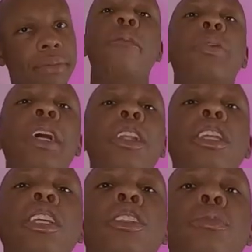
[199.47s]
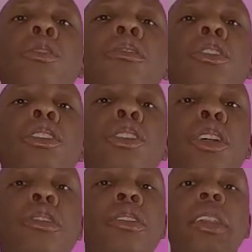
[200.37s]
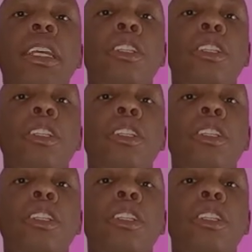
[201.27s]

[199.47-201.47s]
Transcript: But these moral conservatives, these